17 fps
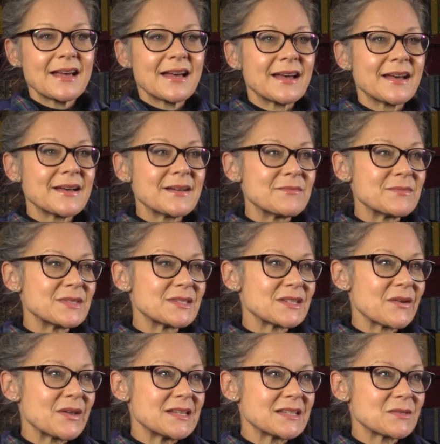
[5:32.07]

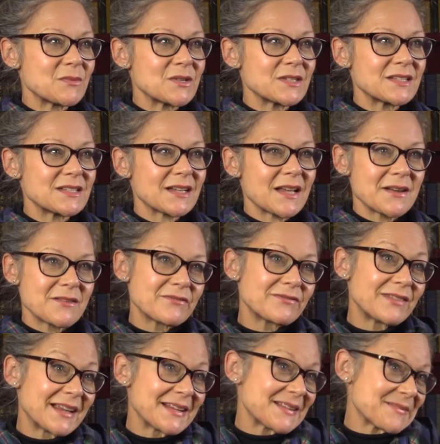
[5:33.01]
So he just wanted to kind
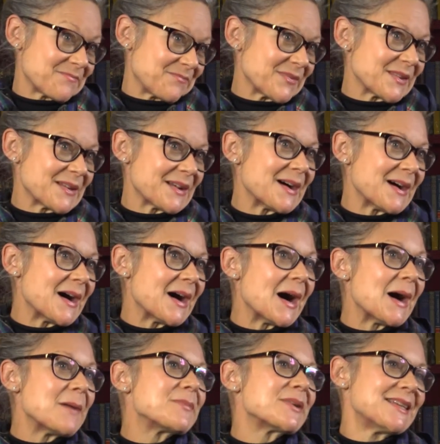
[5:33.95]
of like
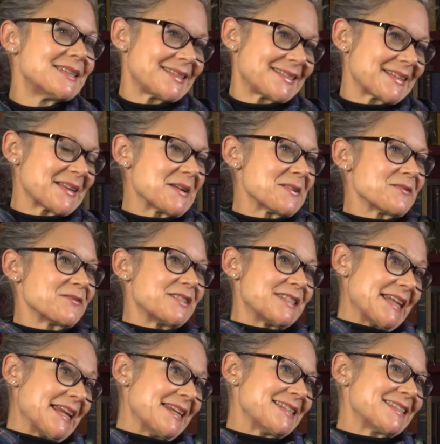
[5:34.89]
up his kind of
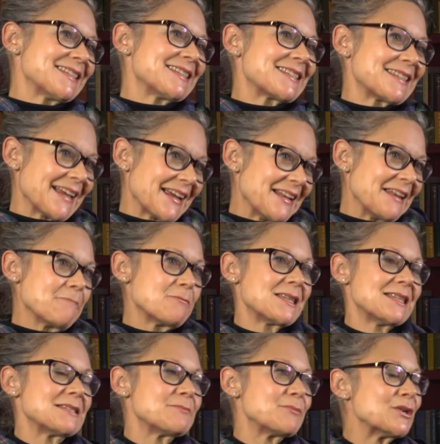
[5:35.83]
status slightly
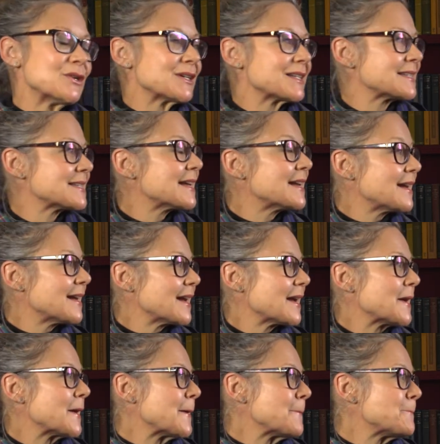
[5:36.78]
with his books.
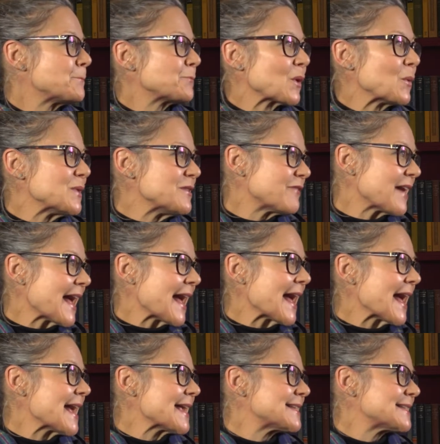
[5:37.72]
We've
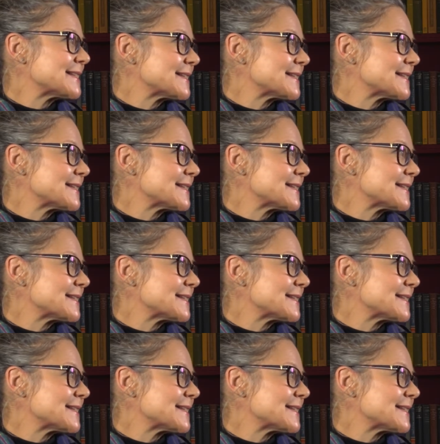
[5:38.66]
had